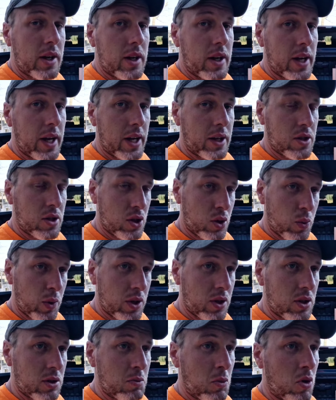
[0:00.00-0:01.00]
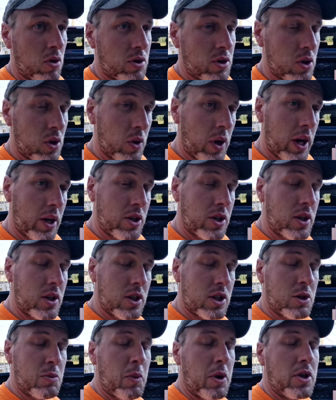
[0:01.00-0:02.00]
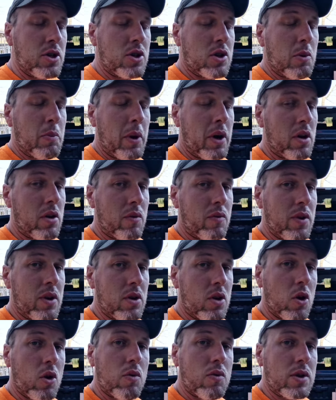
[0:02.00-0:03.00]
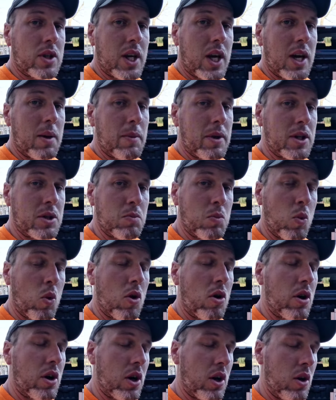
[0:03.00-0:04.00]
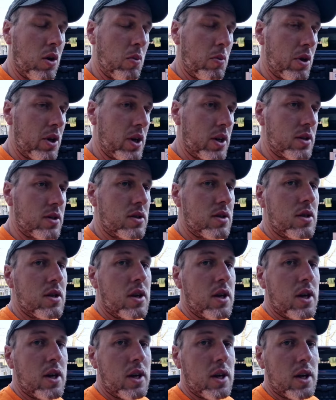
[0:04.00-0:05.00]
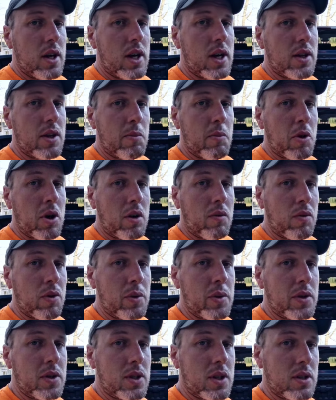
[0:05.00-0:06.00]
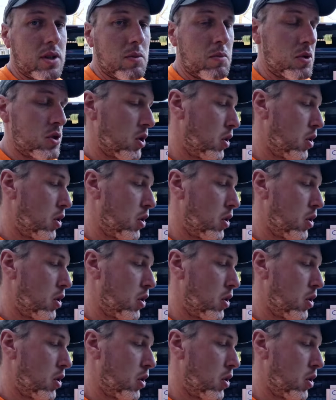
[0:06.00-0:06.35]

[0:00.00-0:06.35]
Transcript: It actually squishes more, so you actually get a spongier pedal feel over time as more accumulates in the brake fluid system.